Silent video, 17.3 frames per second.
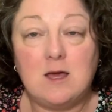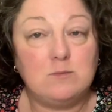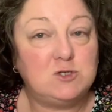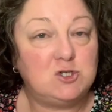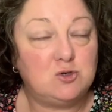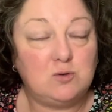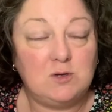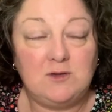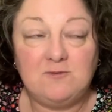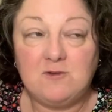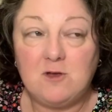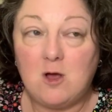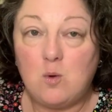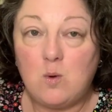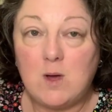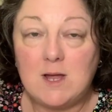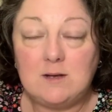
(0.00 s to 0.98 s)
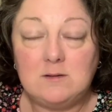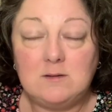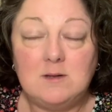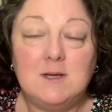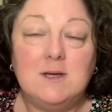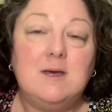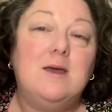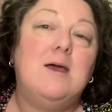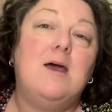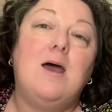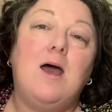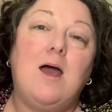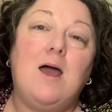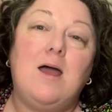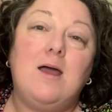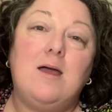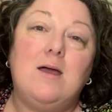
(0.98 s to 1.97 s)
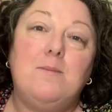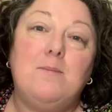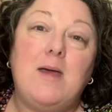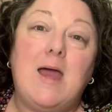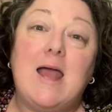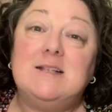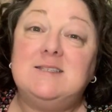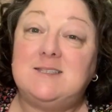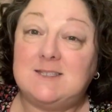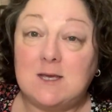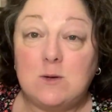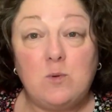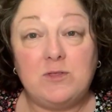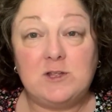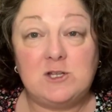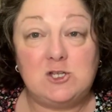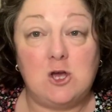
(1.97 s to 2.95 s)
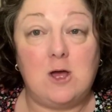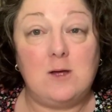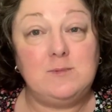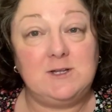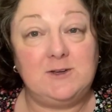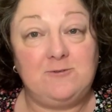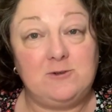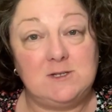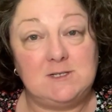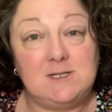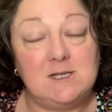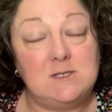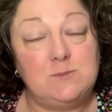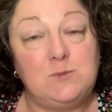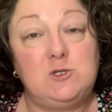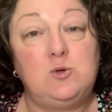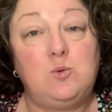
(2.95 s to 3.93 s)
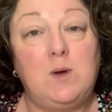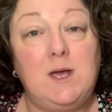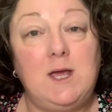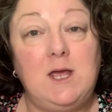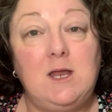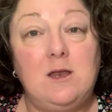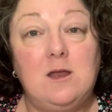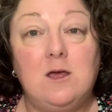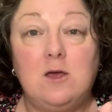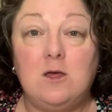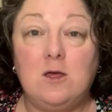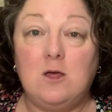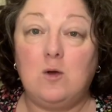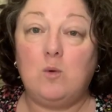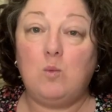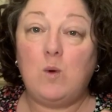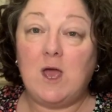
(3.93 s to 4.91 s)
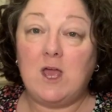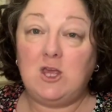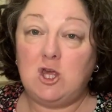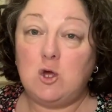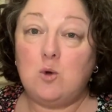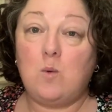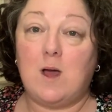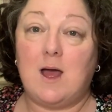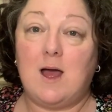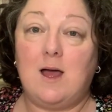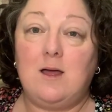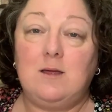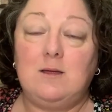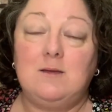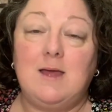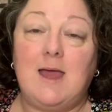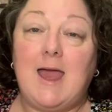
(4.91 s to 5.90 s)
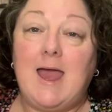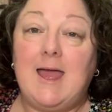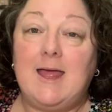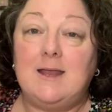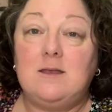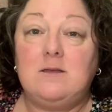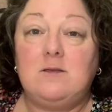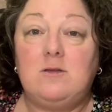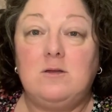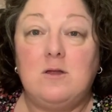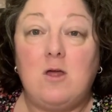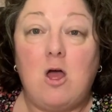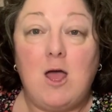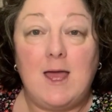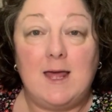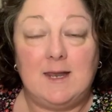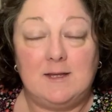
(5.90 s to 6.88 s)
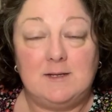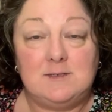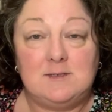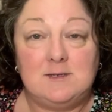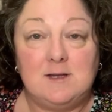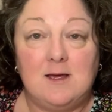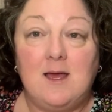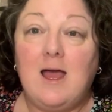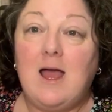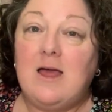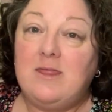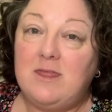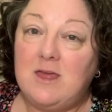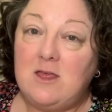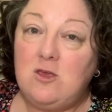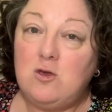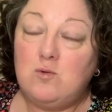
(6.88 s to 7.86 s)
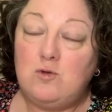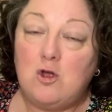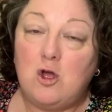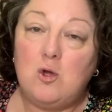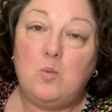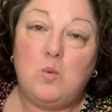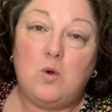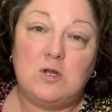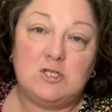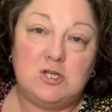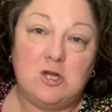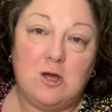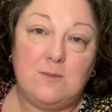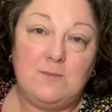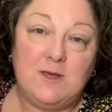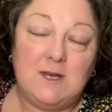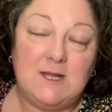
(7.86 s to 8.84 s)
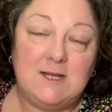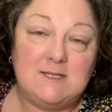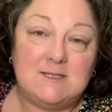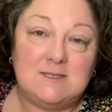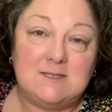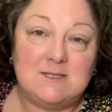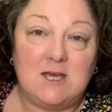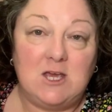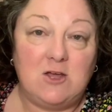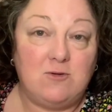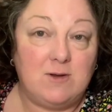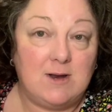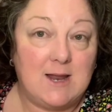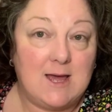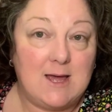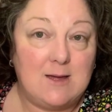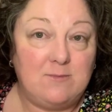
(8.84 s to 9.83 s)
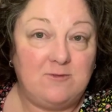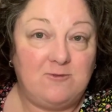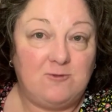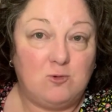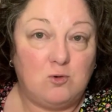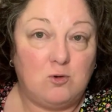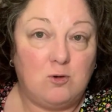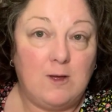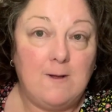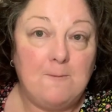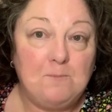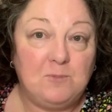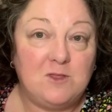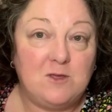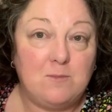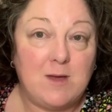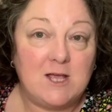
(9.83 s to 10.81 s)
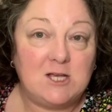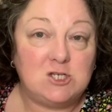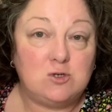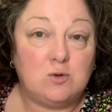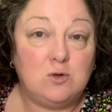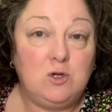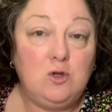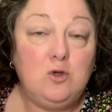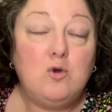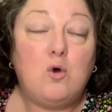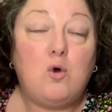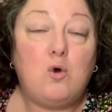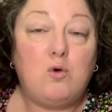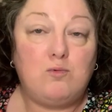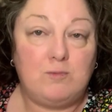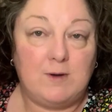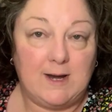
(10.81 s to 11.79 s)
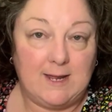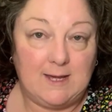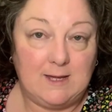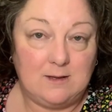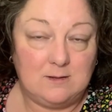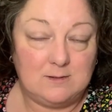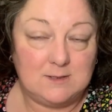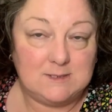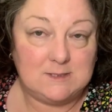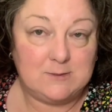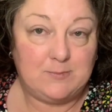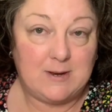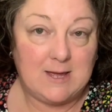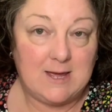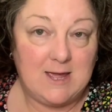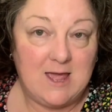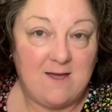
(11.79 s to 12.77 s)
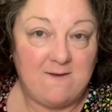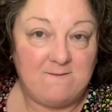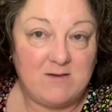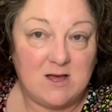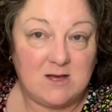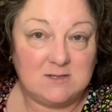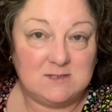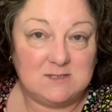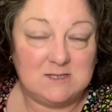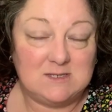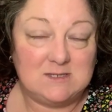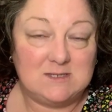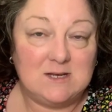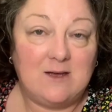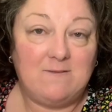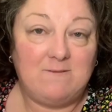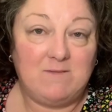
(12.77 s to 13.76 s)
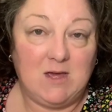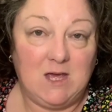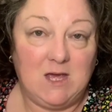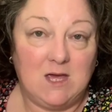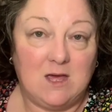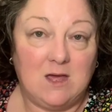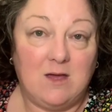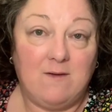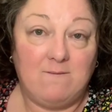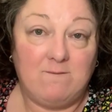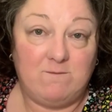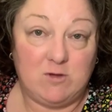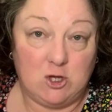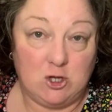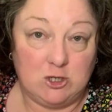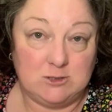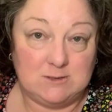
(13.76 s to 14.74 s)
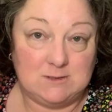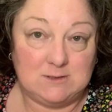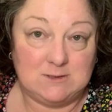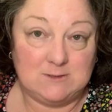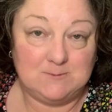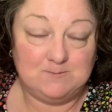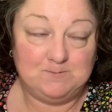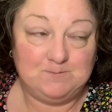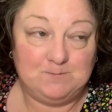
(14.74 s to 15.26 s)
I'm sure you've got one. And see what the time difference is between where you are and Ireland. Then you'll know what time you need to set your alarm for to make sure you're ready to play fastest finger first.